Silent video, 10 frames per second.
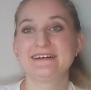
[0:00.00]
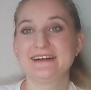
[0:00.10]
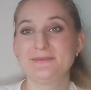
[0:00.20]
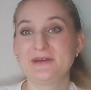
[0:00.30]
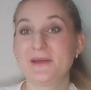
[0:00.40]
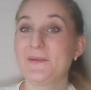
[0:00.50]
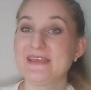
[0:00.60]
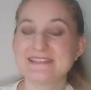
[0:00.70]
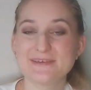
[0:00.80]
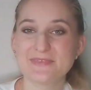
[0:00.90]
I'm gonna go
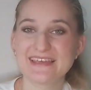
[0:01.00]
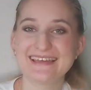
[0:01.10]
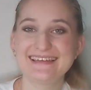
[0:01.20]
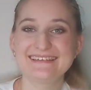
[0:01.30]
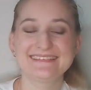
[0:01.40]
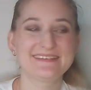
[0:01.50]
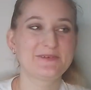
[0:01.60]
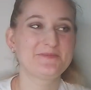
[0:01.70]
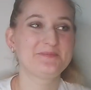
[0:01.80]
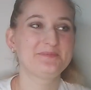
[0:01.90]
eat something,
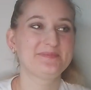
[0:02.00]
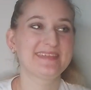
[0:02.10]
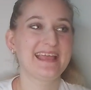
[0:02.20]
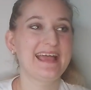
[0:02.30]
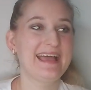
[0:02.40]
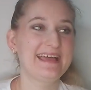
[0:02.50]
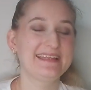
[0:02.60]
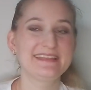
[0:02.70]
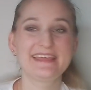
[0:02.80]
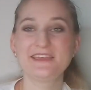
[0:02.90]

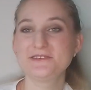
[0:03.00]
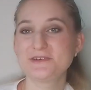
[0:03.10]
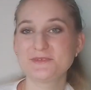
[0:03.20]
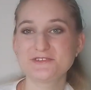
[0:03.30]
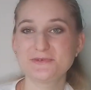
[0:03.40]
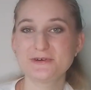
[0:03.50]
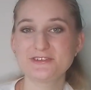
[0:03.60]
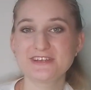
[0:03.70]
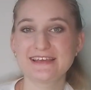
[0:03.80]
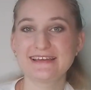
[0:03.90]
and thank you so much for
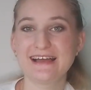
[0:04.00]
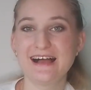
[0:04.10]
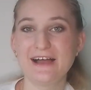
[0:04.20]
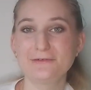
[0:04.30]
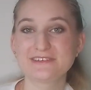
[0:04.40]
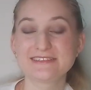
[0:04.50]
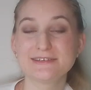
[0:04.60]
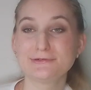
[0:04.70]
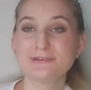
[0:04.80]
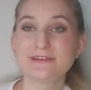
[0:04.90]
watching. I will see
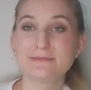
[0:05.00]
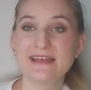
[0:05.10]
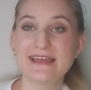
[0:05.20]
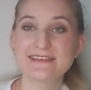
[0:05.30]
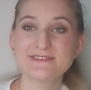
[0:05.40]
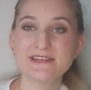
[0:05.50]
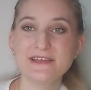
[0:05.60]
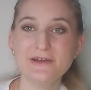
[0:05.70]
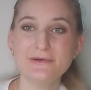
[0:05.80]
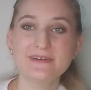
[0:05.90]
you all in my next
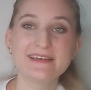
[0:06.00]
video.